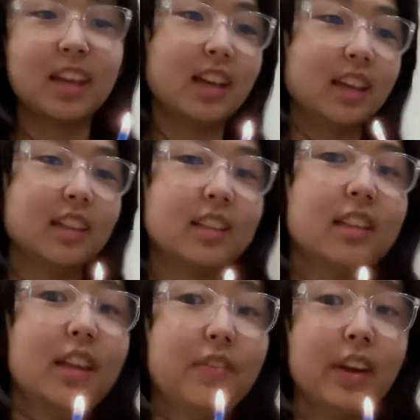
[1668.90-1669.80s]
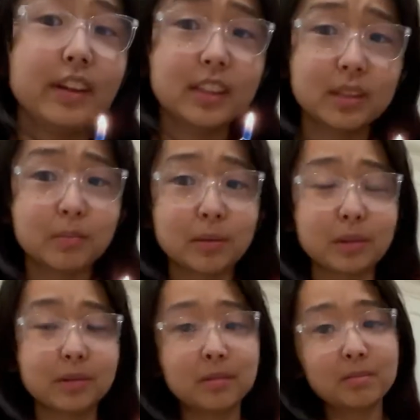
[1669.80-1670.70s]
is a very
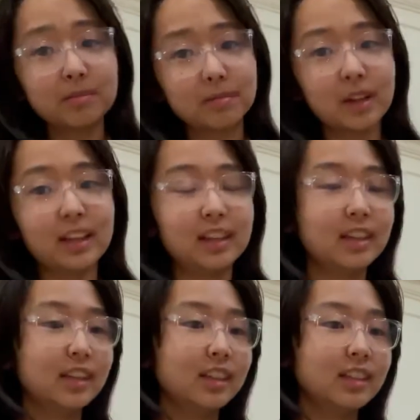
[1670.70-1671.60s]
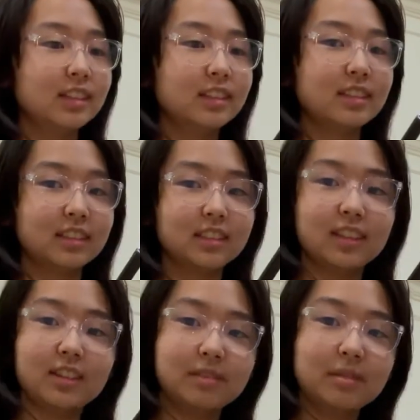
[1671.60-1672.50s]
simple but
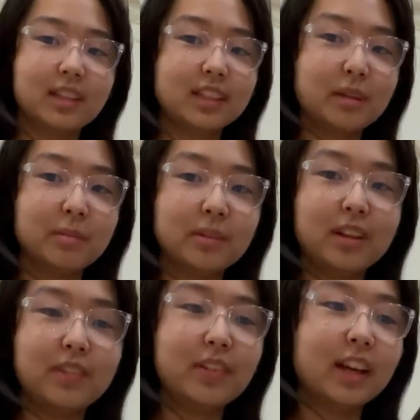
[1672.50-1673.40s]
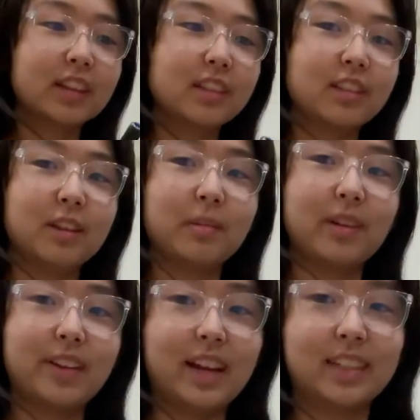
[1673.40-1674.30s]
an example of an exothermic
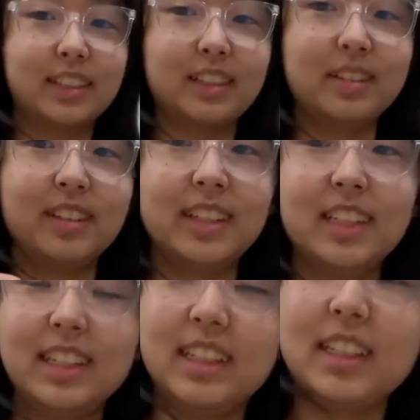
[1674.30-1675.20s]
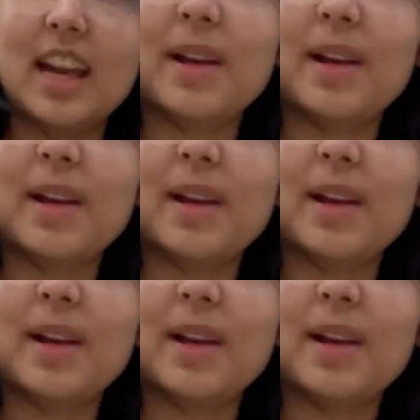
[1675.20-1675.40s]
reaction. Yeah.